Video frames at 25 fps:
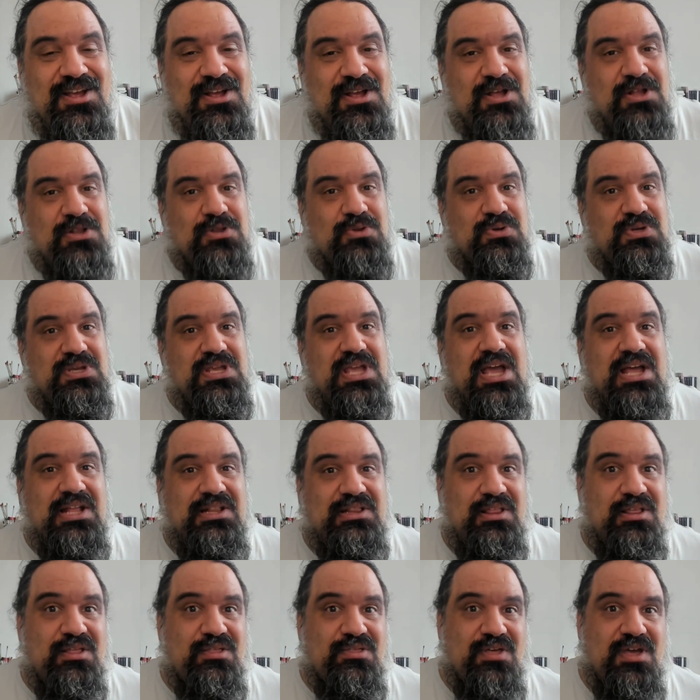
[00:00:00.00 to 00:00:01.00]
to
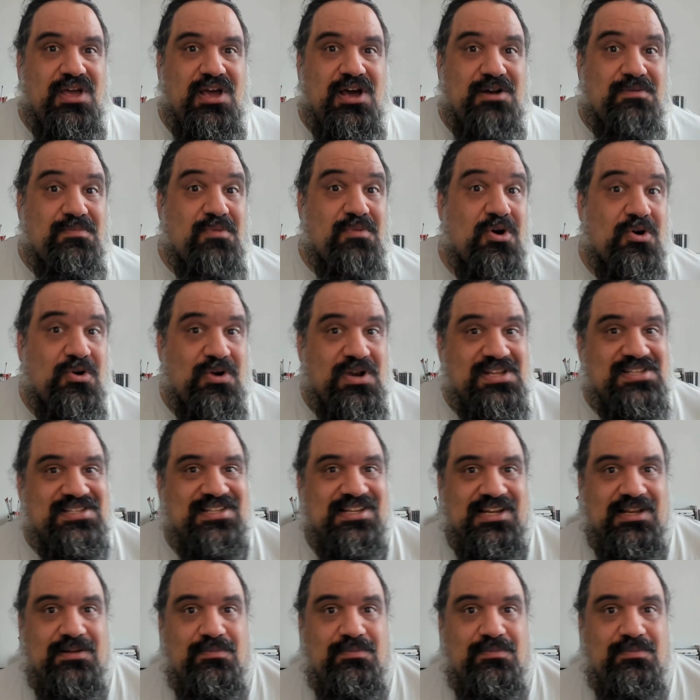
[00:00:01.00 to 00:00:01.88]
get there more easily,